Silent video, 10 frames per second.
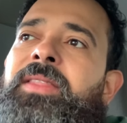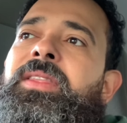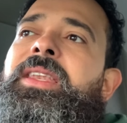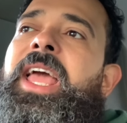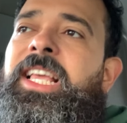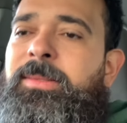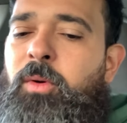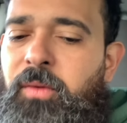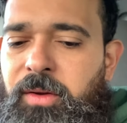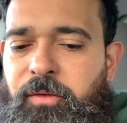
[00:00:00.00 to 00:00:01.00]
in the days
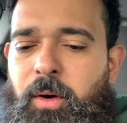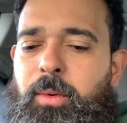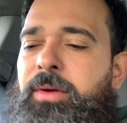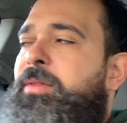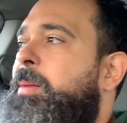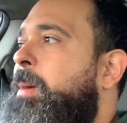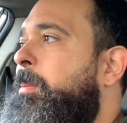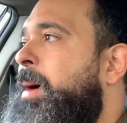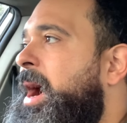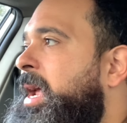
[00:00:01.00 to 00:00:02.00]
moving forward, that my
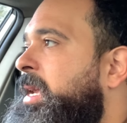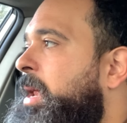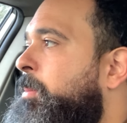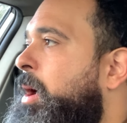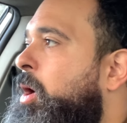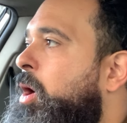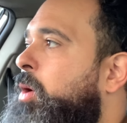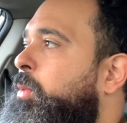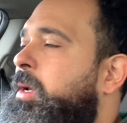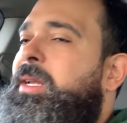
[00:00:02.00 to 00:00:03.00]
mind and my
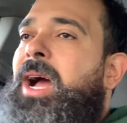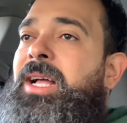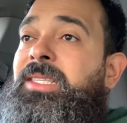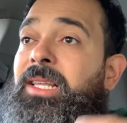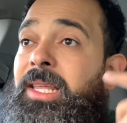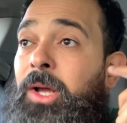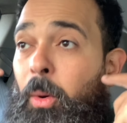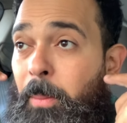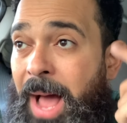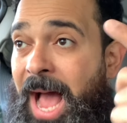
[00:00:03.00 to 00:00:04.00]
heart would constantly
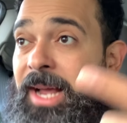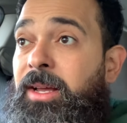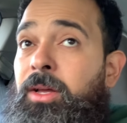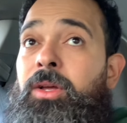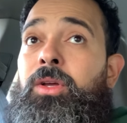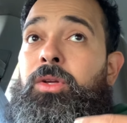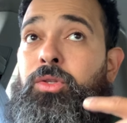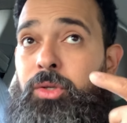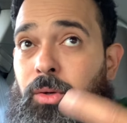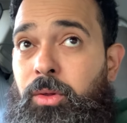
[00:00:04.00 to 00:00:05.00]
go back
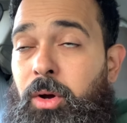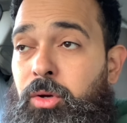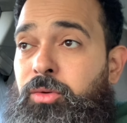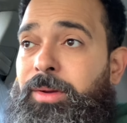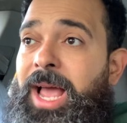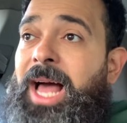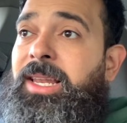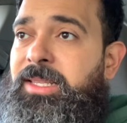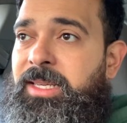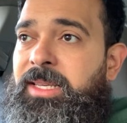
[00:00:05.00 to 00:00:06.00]
to those
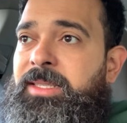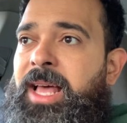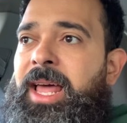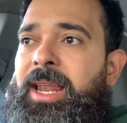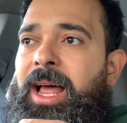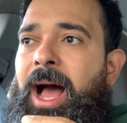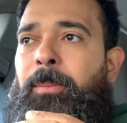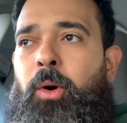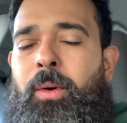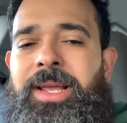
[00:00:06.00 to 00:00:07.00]
realities that
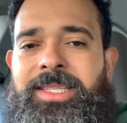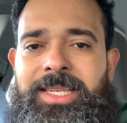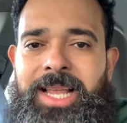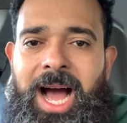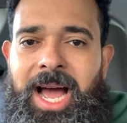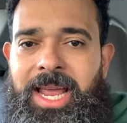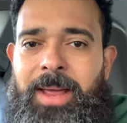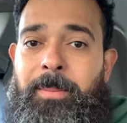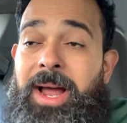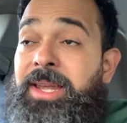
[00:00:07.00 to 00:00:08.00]
I'm going to die
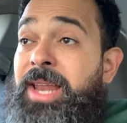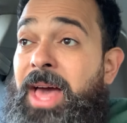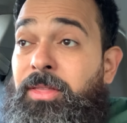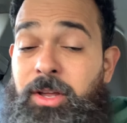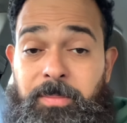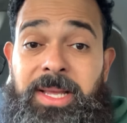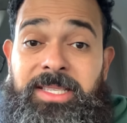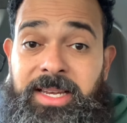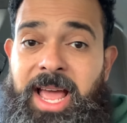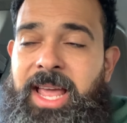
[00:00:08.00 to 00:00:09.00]
and my death could be
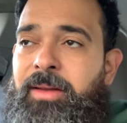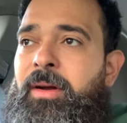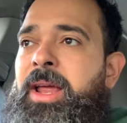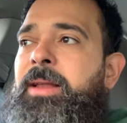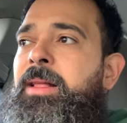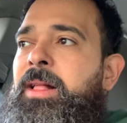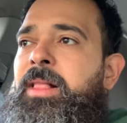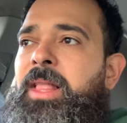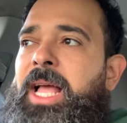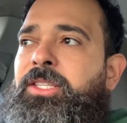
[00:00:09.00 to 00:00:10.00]
today, right?
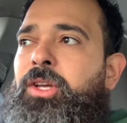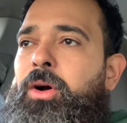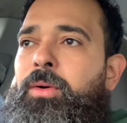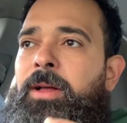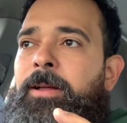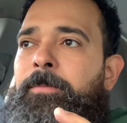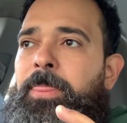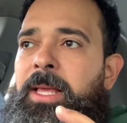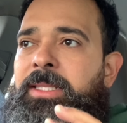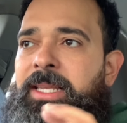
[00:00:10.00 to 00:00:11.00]
And so
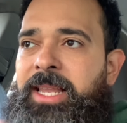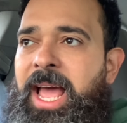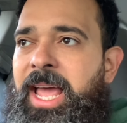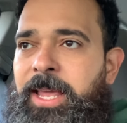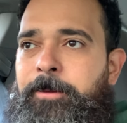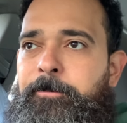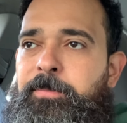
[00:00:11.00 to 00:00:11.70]
today,